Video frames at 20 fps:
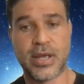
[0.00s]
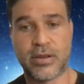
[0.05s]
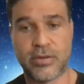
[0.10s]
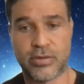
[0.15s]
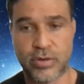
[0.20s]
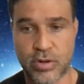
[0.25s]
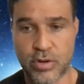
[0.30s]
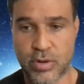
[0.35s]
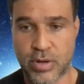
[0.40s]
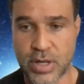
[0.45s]

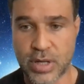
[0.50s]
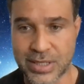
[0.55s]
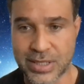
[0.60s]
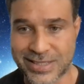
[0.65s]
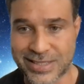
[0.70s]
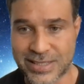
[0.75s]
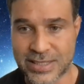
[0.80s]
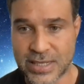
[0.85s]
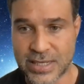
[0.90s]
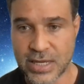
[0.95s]
so you can
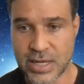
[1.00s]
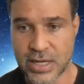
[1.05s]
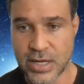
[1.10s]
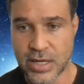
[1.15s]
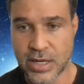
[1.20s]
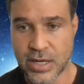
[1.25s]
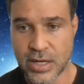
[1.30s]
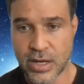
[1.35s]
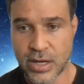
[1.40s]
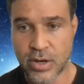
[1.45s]

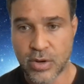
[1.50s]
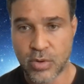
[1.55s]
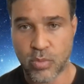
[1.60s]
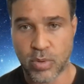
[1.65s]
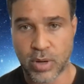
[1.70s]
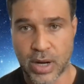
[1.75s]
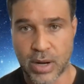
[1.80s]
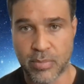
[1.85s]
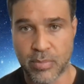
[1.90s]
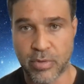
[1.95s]
see
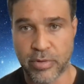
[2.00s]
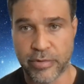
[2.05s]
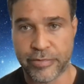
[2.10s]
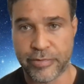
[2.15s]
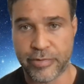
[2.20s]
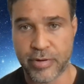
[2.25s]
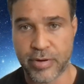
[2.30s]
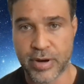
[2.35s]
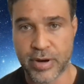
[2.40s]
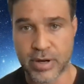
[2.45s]
what I'm
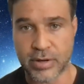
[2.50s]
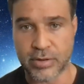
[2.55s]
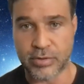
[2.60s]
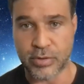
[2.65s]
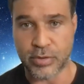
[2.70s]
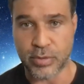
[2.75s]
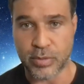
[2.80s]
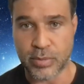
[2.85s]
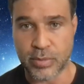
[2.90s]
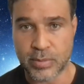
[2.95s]
referring
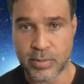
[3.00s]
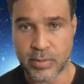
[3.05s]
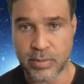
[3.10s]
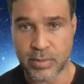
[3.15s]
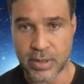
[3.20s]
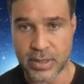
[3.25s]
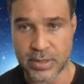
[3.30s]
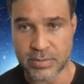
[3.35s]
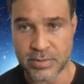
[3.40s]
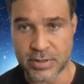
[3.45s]
to when
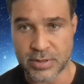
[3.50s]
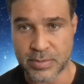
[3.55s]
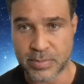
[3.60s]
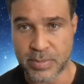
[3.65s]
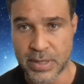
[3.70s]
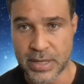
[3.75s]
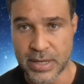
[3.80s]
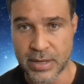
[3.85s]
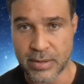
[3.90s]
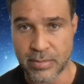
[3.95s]
I'm
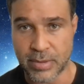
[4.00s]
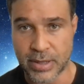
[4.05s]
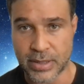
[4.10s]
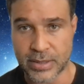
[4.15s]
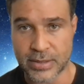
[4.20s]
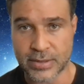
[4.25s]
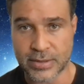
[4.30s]
speaking about